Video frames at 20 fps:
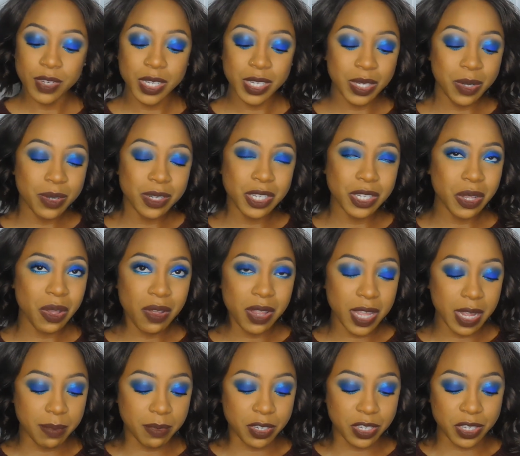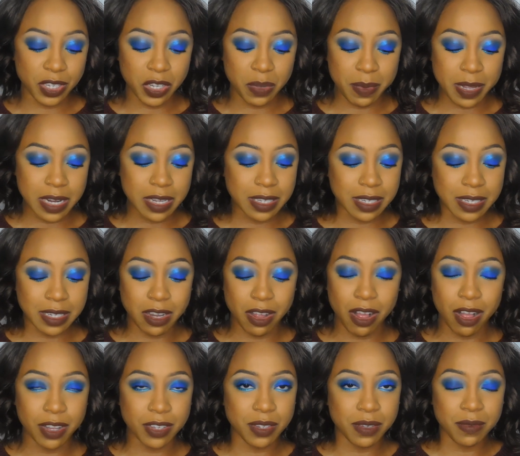So it's totally up to you, but it's an
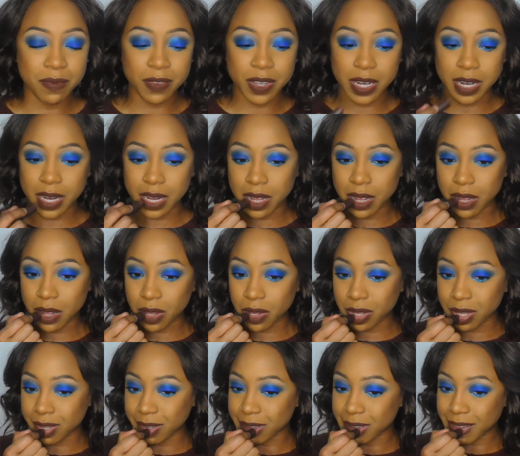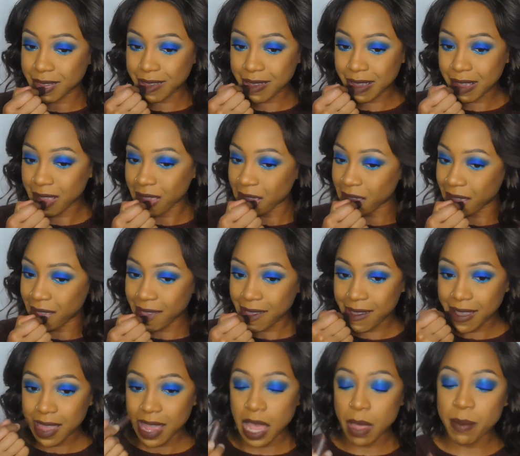awesome video.
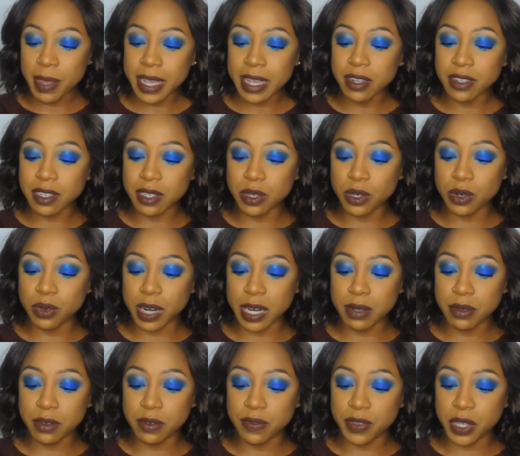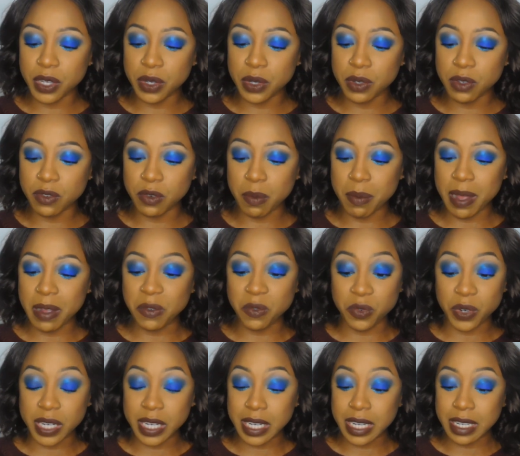I'm gonna get some great reviews from my
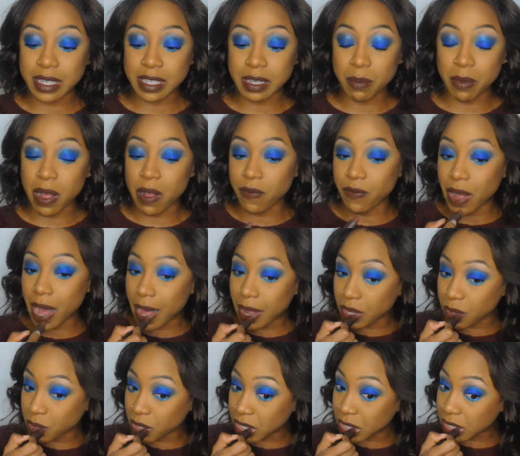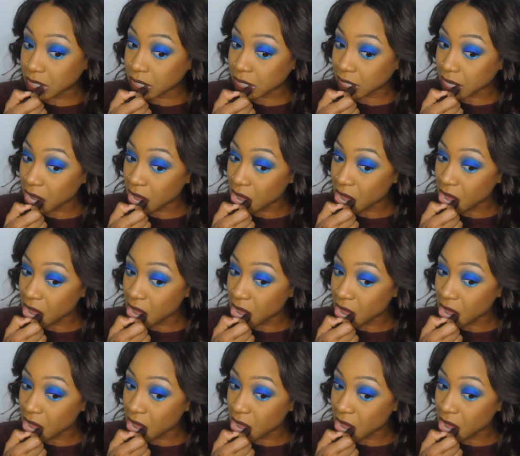friends and my followers